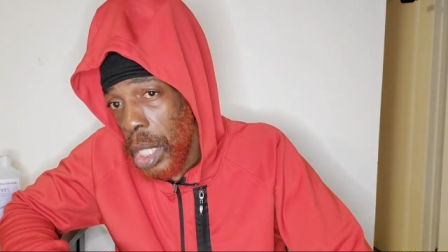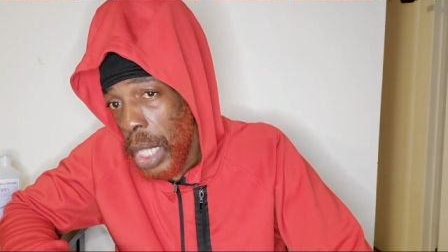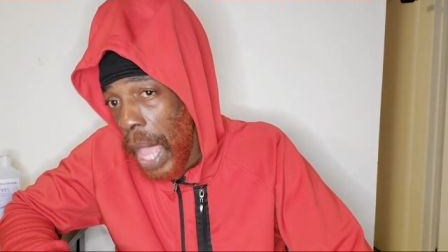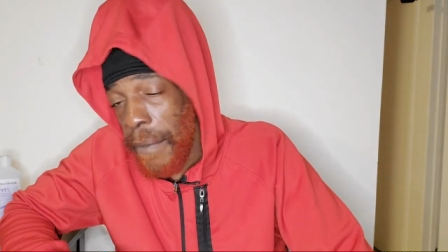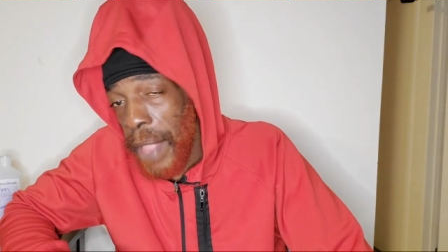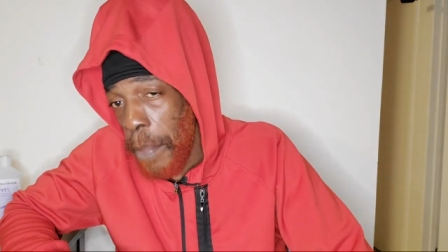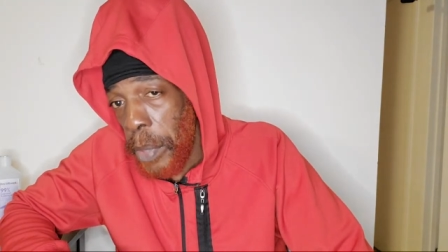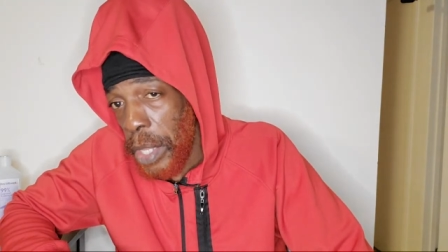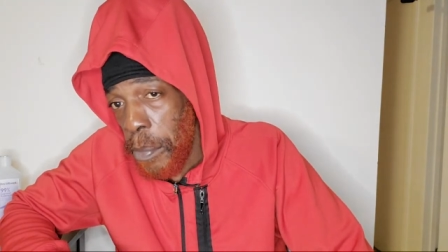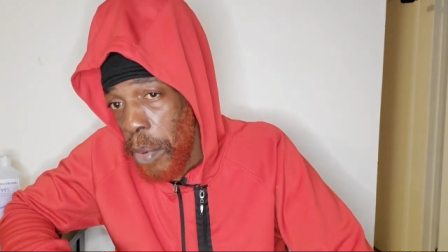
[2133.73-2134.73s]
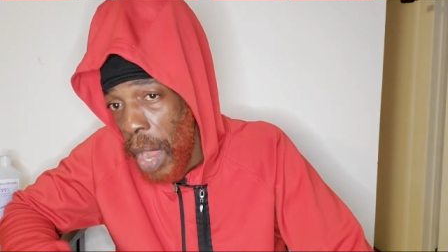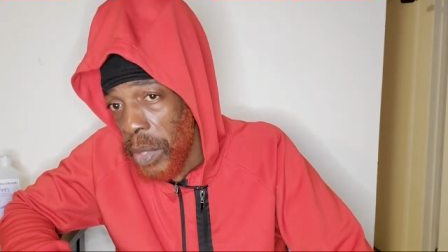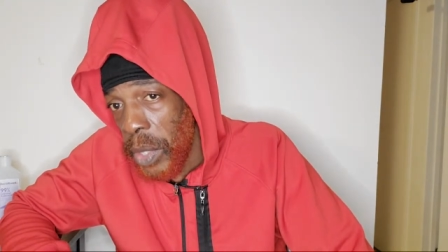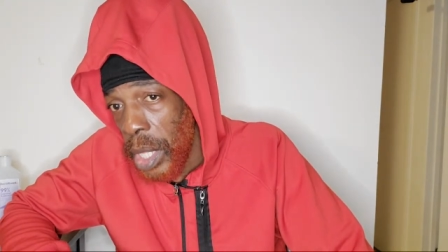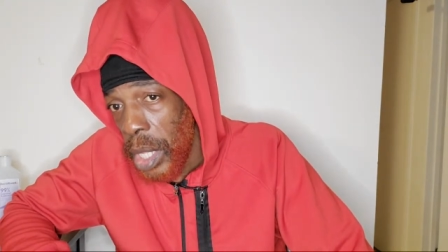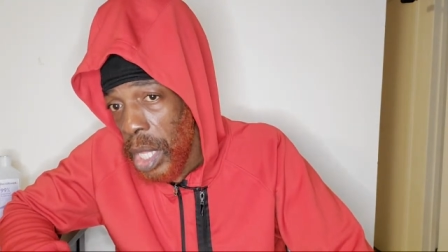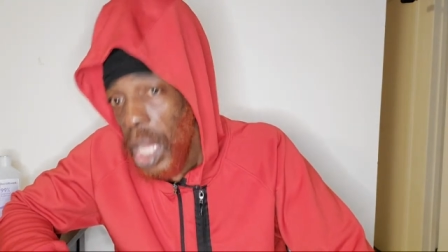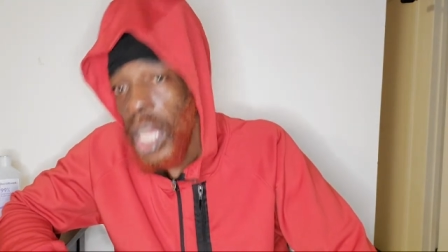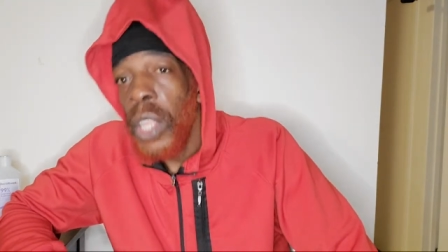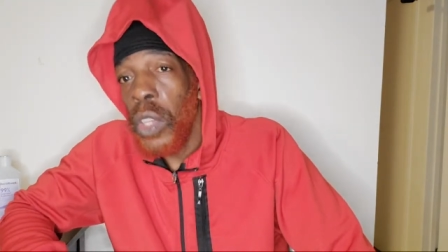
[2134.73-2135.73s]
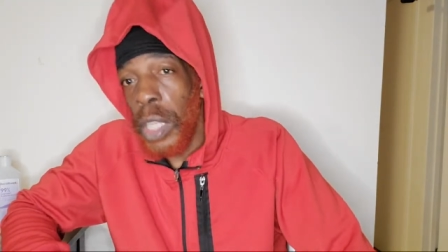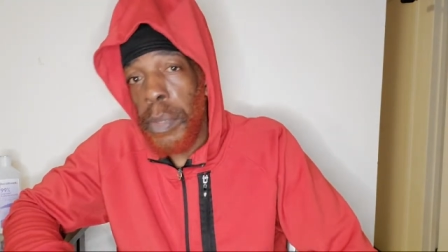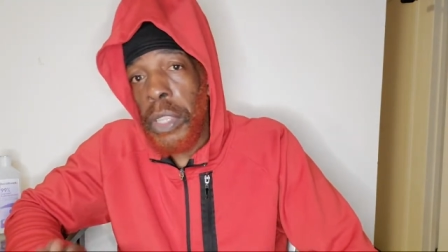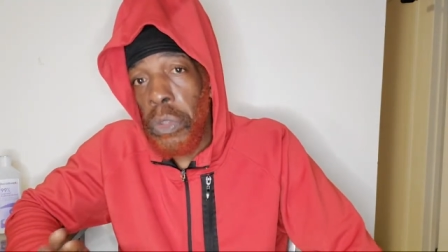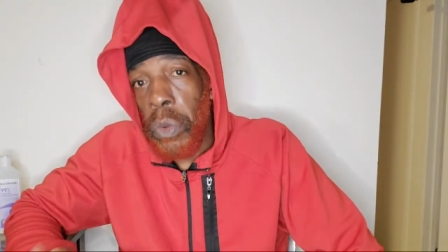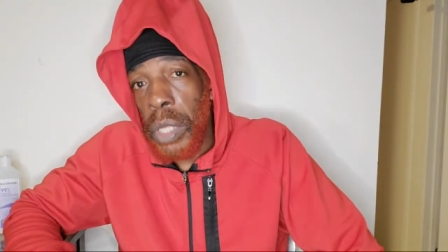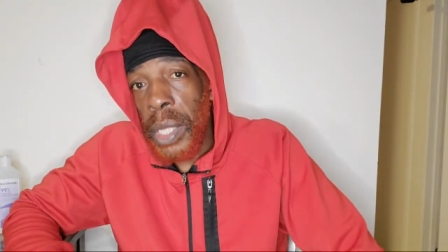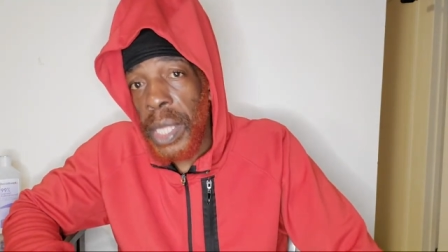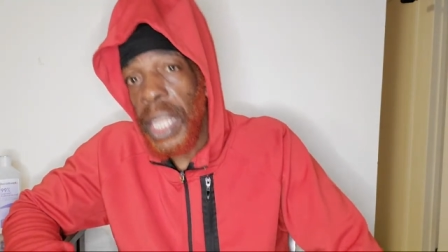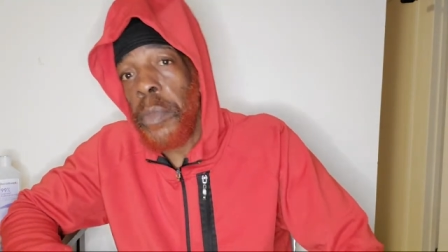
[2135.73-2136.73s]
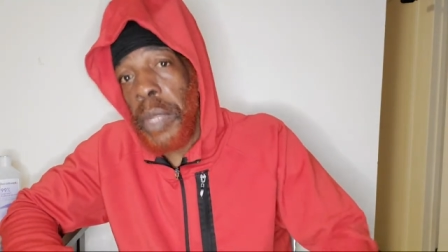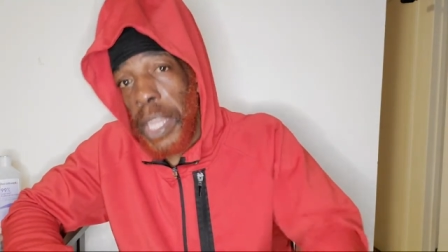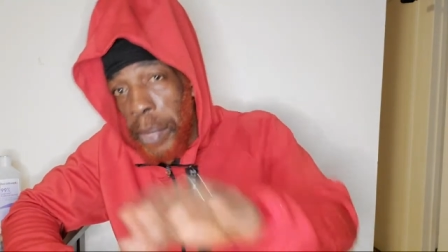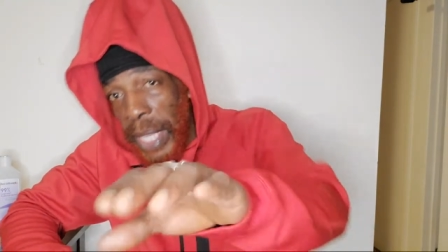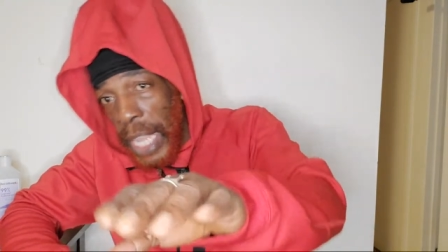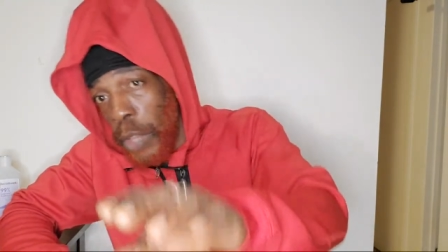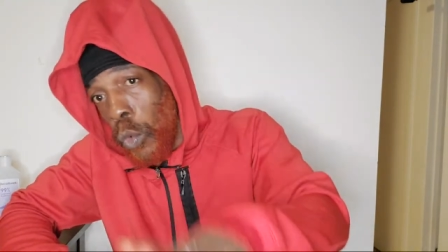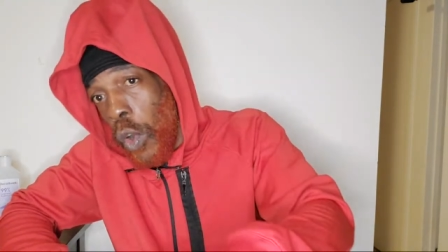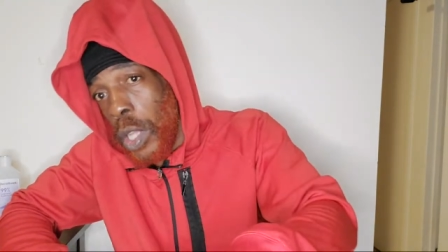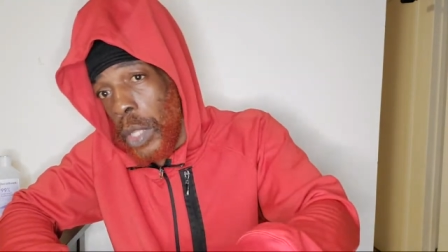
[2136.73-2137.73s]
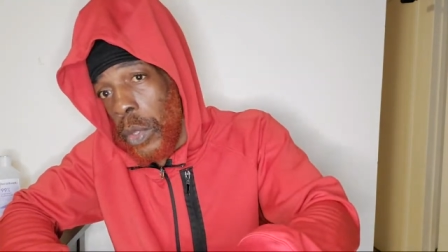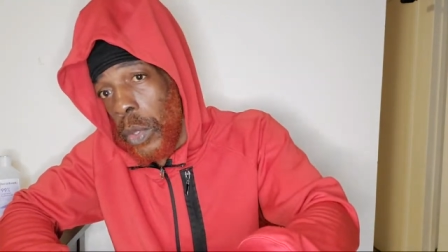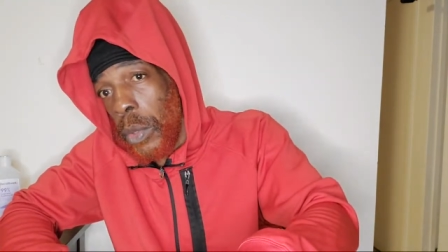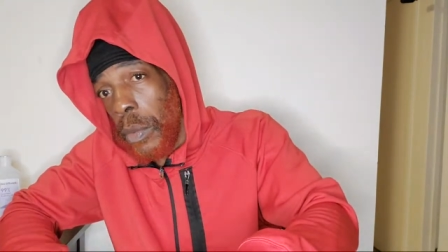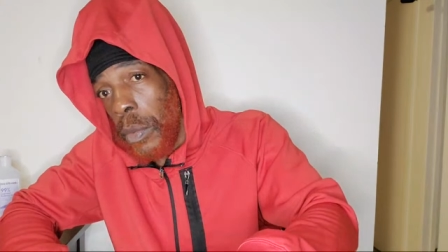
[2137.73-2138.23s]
They have not paid the price yet. So they've been doing these things, but they've been getting warnings.